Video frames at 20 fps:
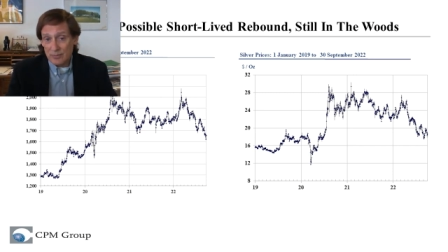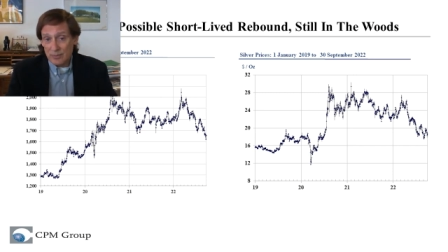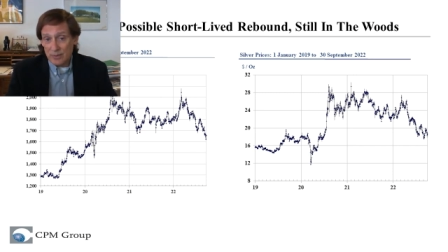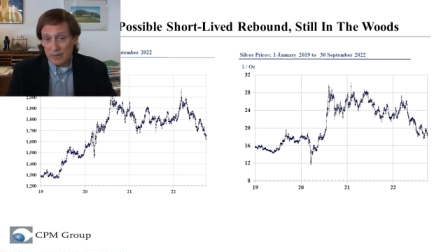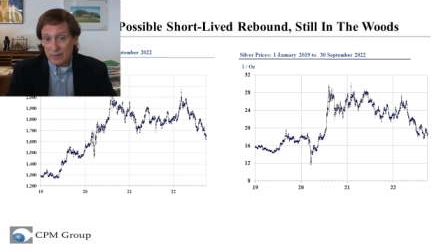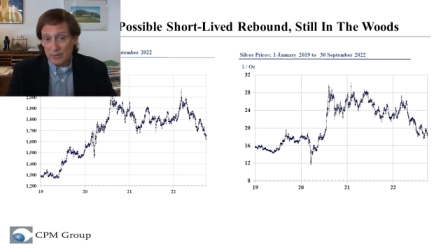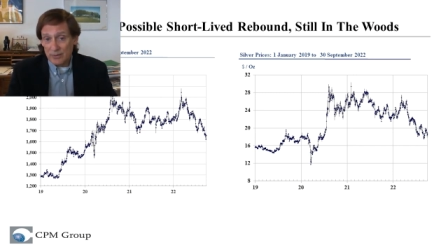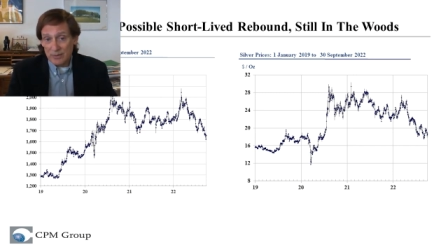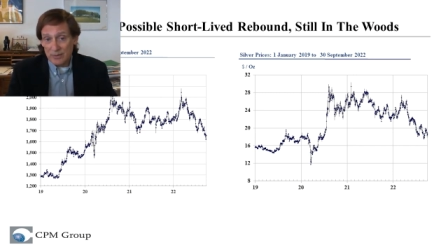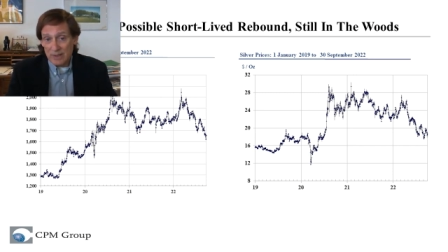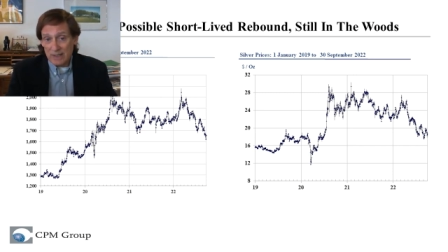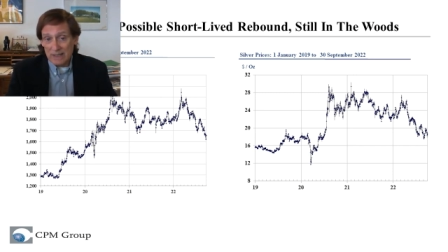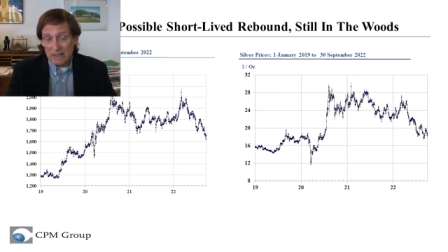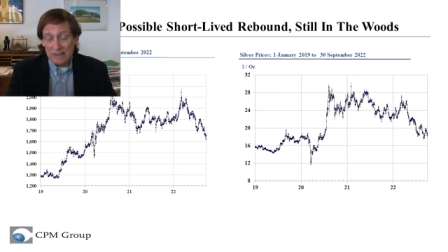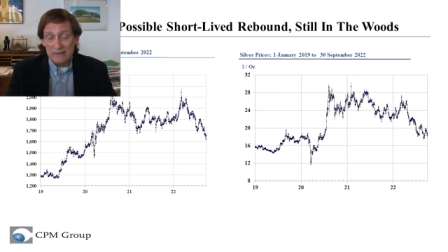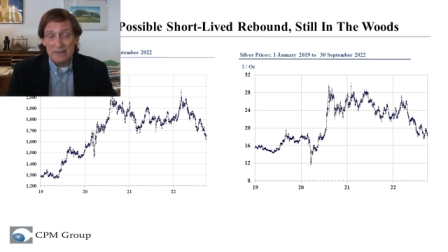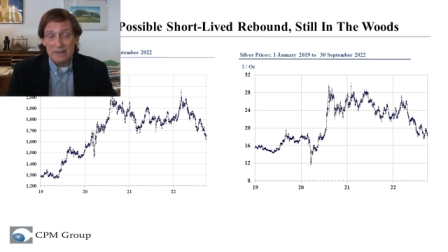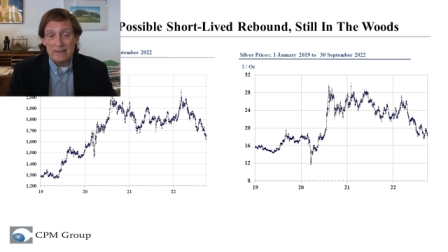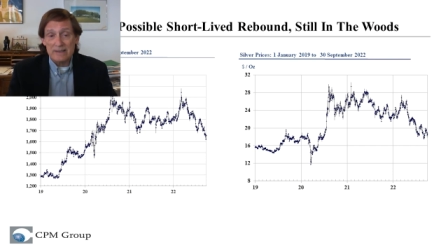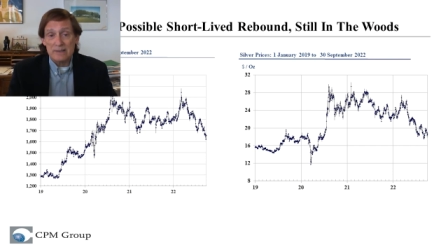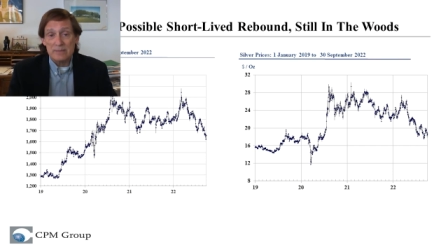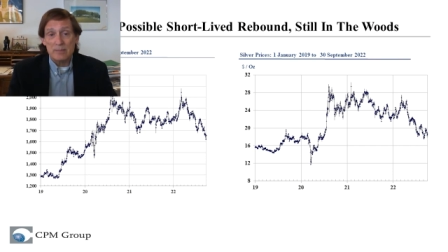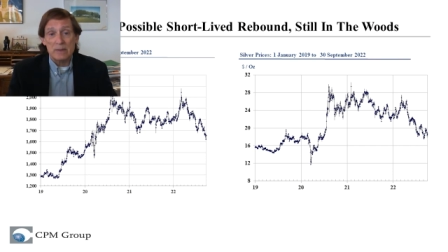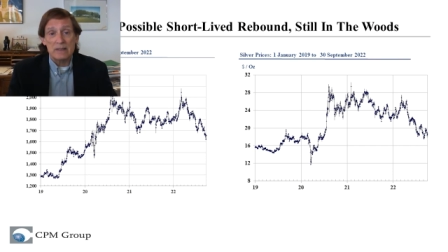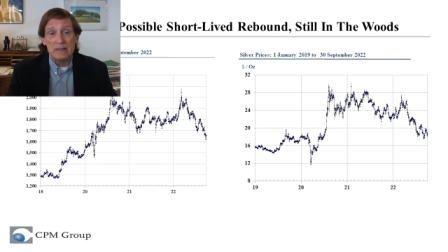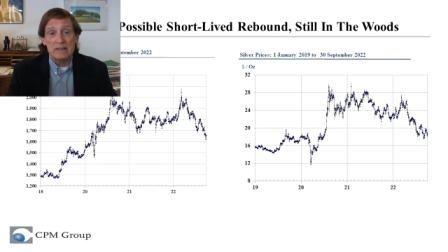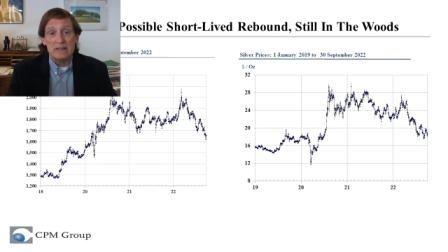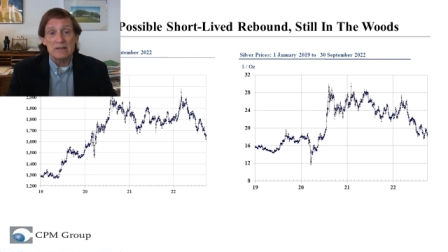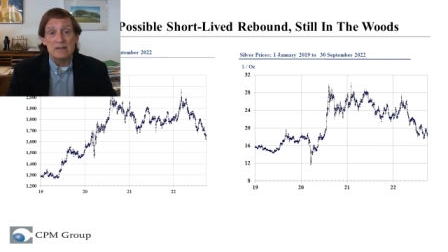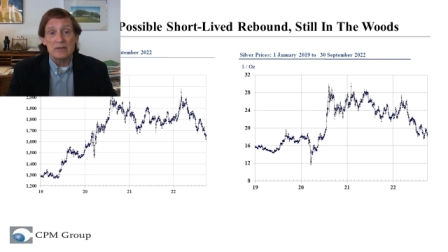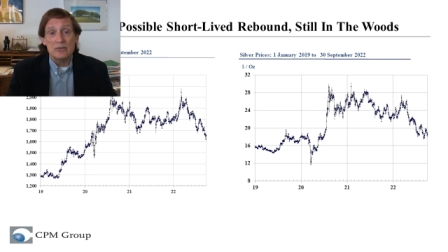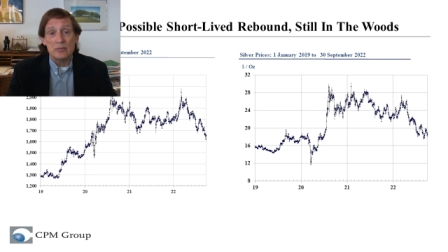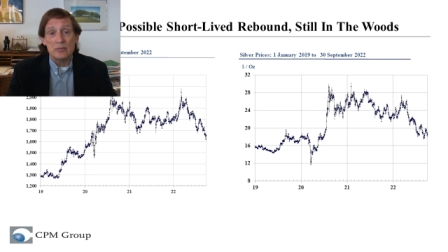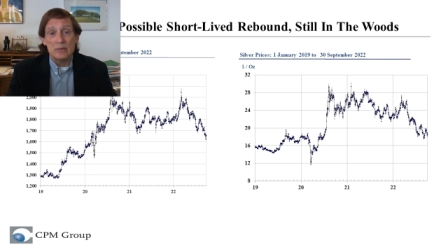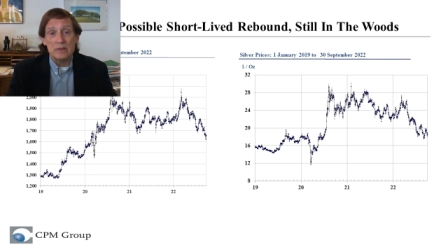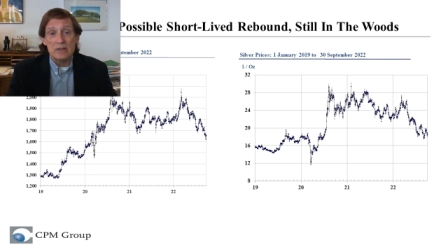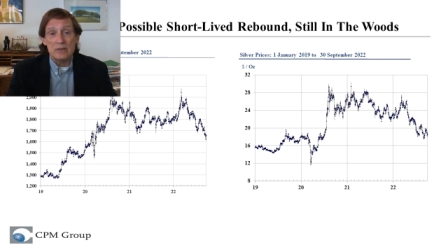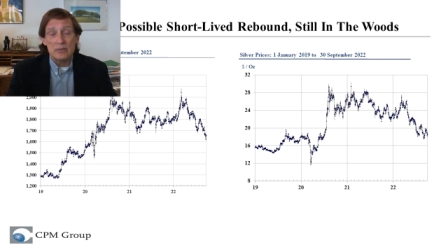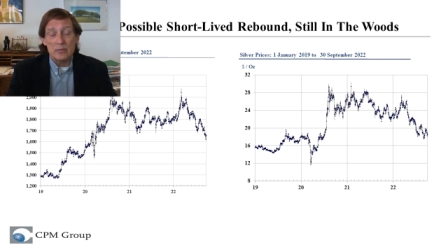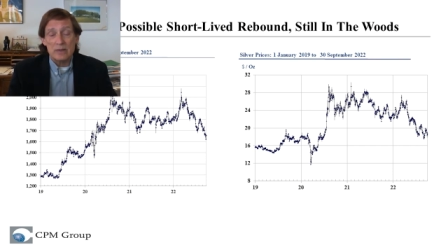will clearly spill into
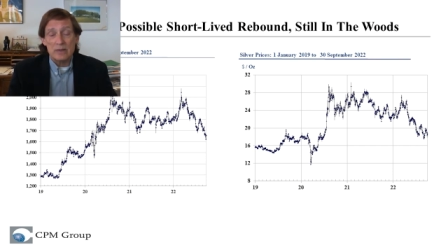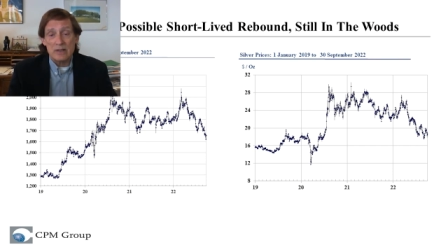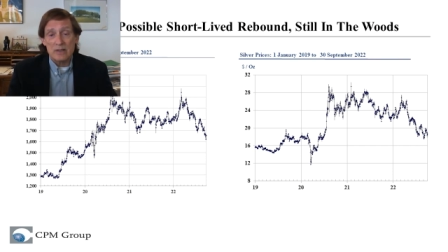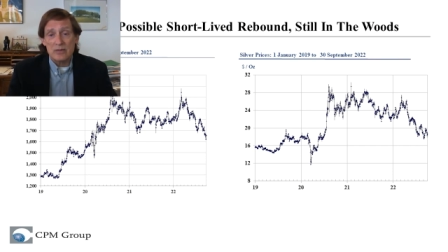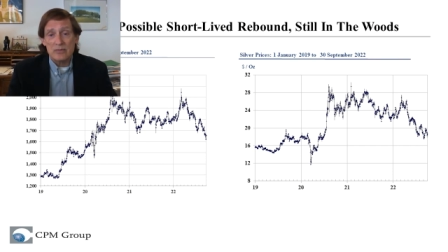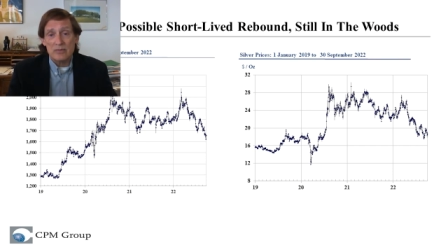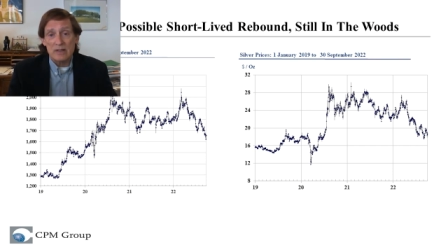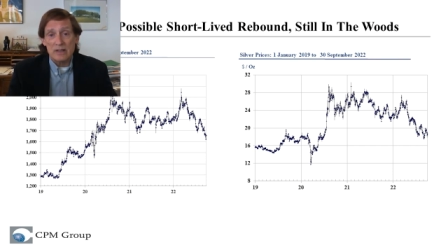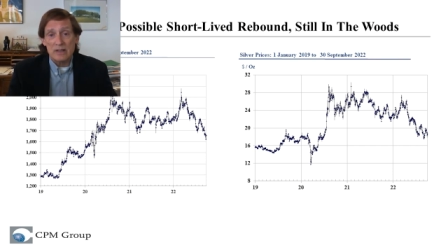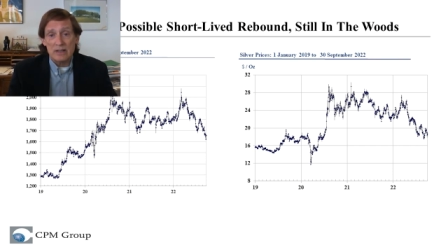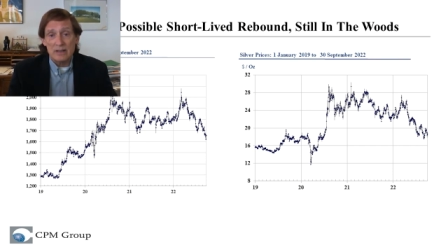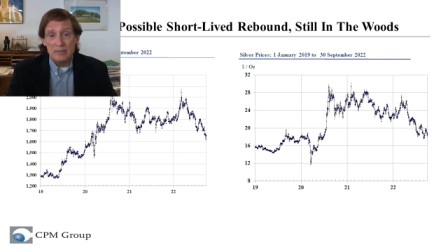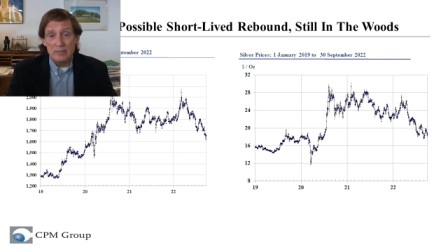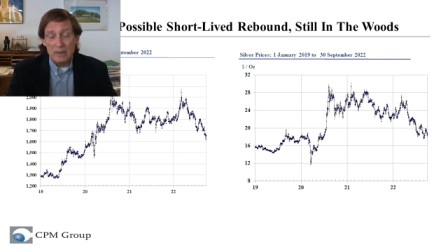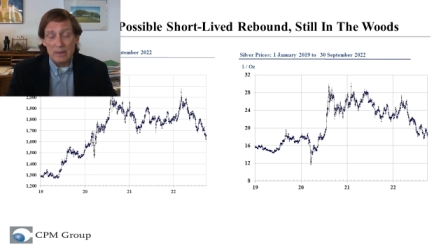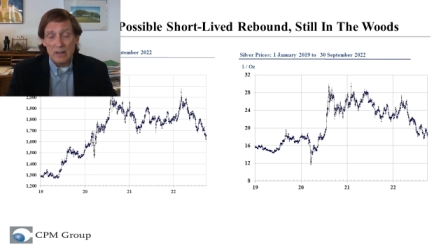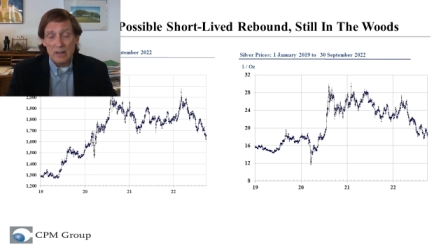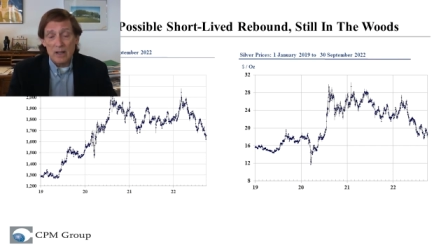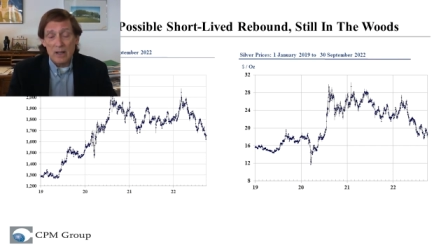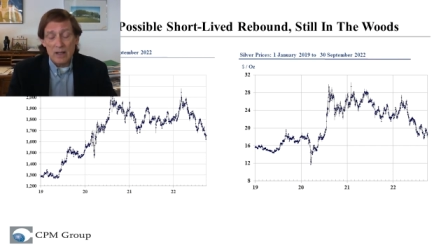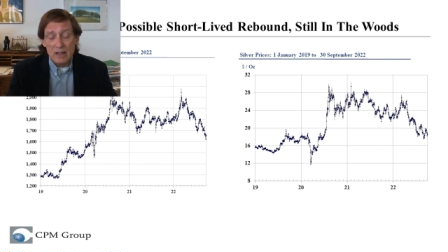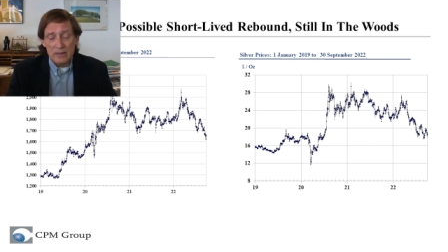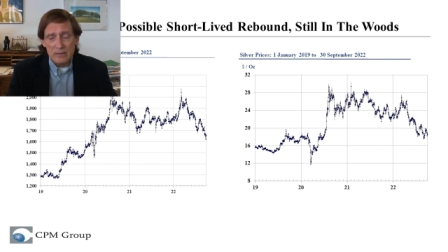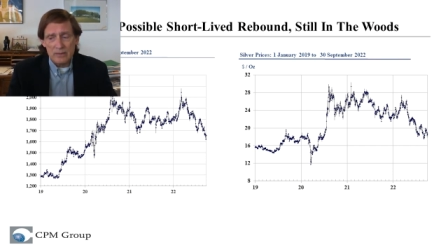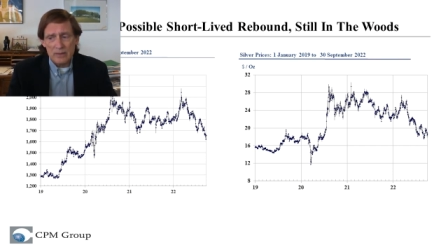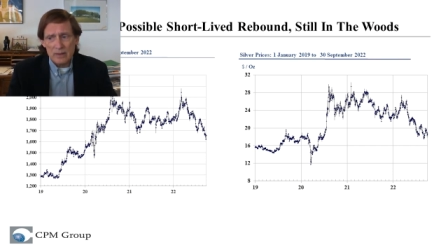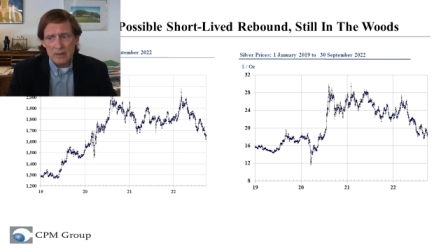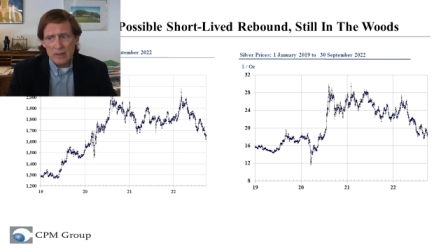twenty twenty-three and beyond.